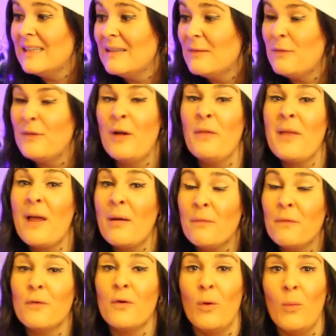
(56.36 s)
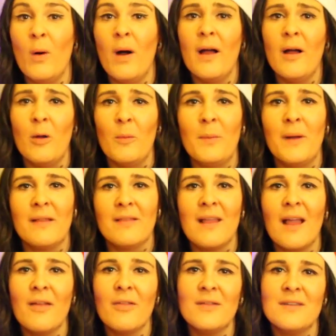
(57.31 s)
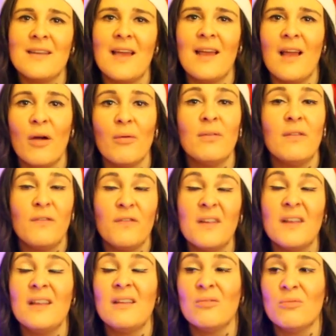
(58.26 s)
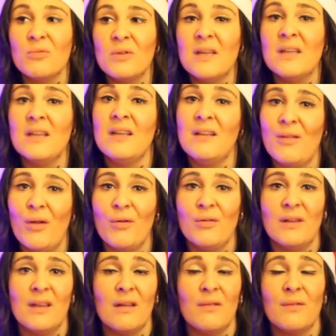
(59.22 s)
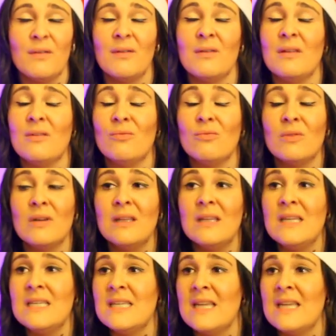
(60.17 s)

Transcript: felt that for a while, but the other day I was feeling really lonely. I was feeling really